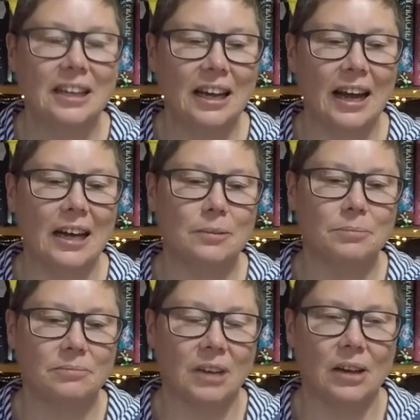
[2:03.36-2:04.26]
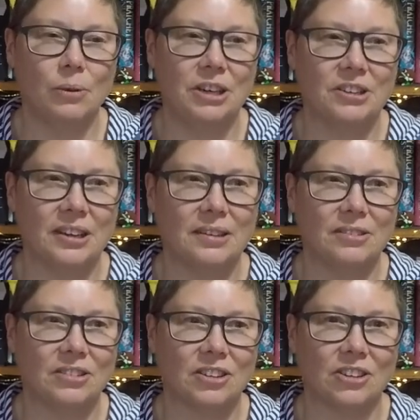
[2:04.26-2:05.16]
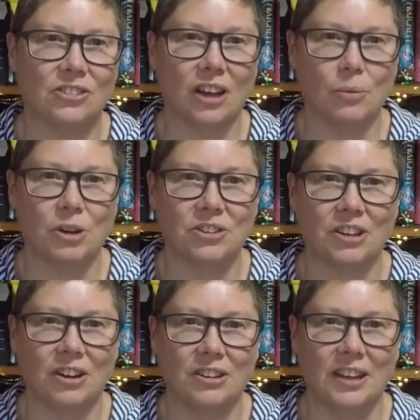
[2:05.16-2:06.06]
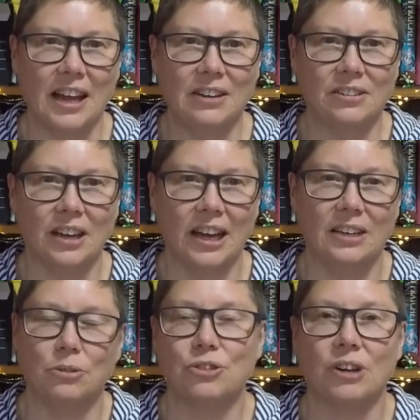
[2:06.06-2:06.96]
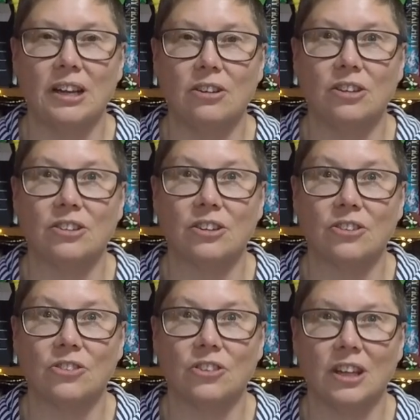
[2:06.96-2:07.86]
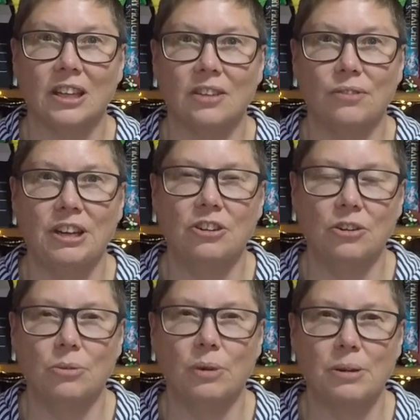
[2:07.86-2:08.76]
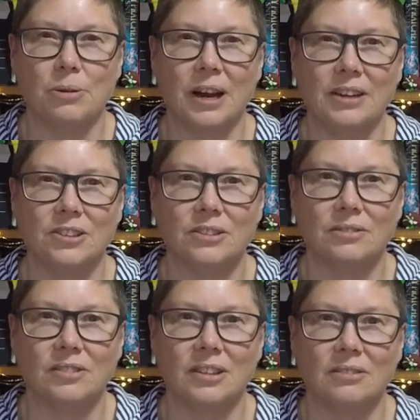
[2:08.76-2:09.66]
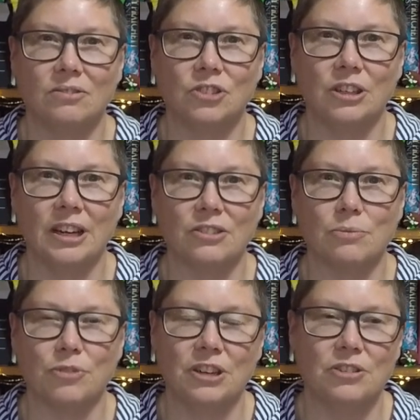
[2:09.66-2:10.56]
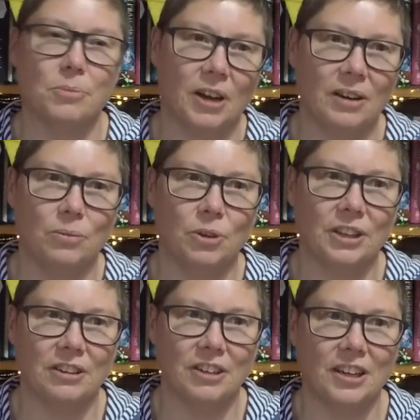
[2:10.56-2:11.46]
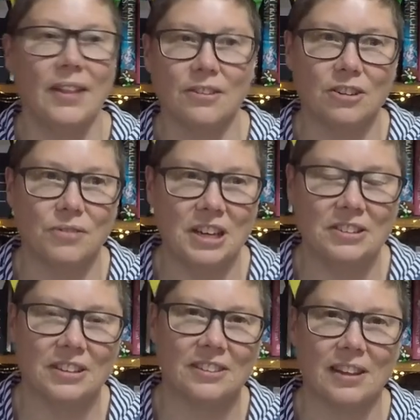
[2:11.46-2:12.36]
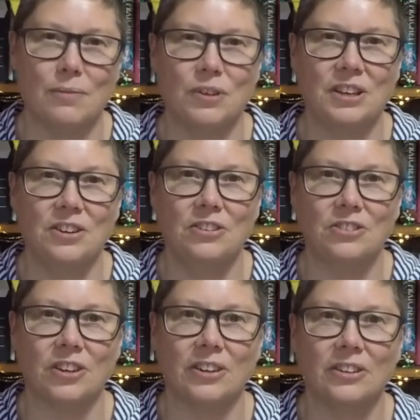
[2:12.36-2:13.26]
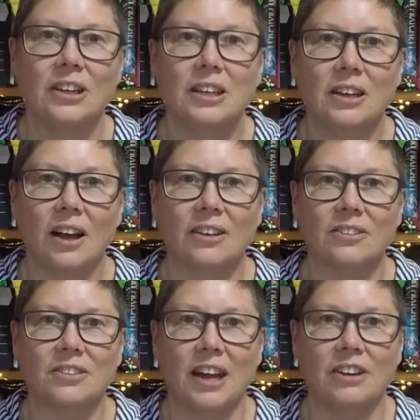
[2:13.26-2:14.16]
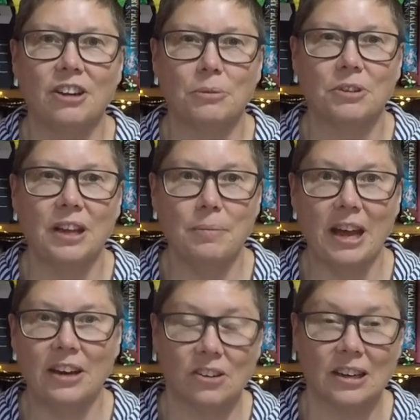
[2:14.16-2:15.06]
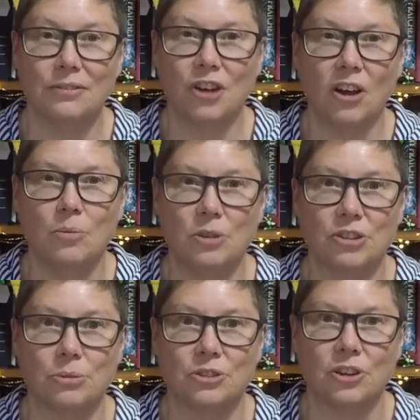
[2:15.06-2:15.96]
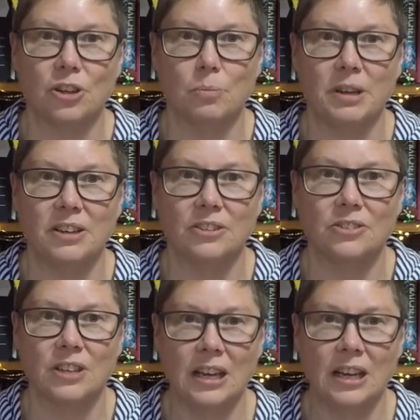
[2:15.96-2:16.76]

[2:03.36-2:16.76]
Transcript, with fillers: um, I went in because I wanted to go to that, and it was really good because at the venue we were at, turned out some friends of mine were there at another event at the same venue, so I got to catch up with them and got a lift home, which was good because